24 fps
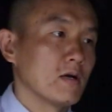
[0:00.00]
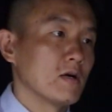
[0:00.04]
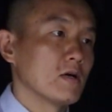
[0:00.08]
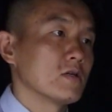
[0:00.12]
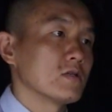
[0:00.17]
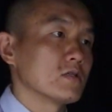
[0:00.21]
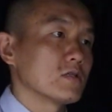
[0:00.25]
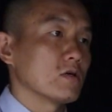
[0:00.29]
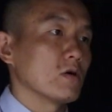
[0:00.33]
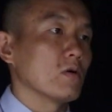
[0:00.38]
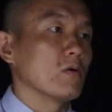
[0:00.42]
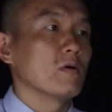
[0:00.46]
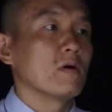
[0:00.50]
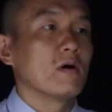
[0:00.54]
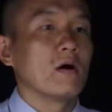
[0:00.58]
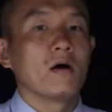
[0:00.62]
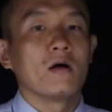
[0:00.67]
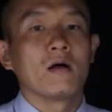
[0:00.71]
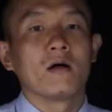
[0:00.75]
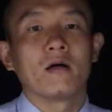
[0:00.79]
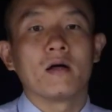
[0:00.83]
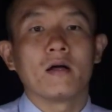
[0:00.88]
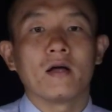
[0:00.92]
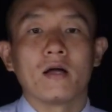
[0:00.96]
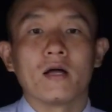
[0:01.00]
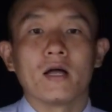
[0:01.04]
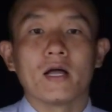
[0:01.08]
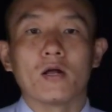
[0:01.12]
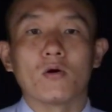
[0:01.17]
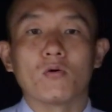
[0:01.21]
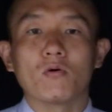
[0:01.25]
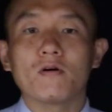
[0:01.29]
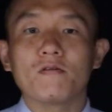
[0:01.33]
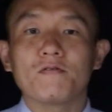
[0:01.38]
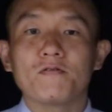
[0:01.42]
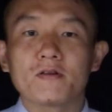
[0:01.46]
So in
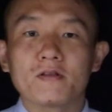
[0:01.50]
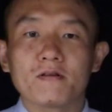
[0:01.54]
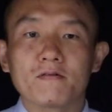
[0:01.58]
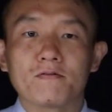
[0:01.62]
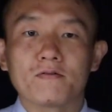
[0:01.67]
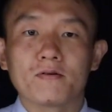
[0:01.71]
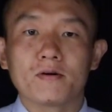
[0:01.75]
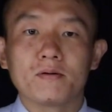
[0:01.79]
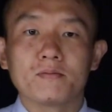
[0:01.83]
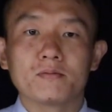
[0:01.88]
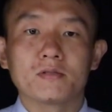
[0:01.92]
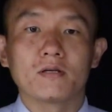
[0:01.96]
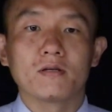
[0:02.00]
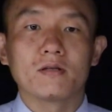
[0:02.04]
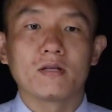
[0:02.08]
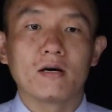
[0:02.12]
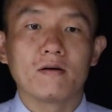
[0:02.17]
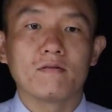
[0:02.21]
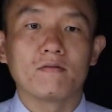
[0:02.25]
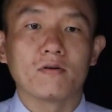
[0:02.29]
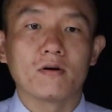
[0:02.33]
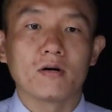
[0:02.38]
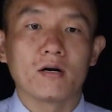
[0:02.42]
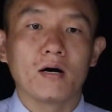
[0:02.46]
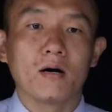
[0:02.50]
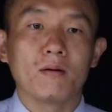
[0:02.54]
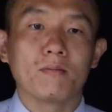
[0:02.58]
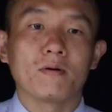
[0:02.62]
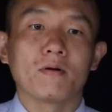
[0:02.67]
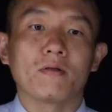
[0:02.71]
order for the firm to lever up,